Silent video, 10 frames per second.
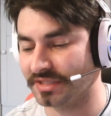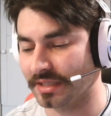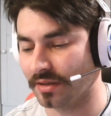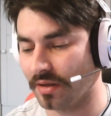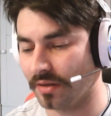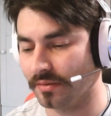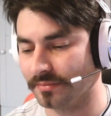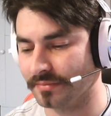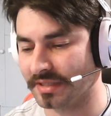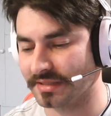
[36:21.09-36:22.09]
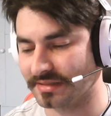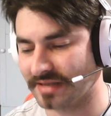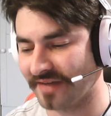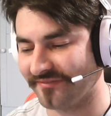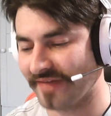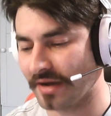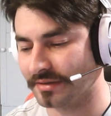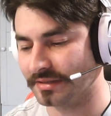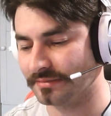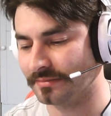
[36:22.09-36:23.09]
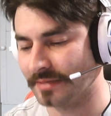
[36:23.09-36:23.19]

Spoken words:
at all, because it's not founded,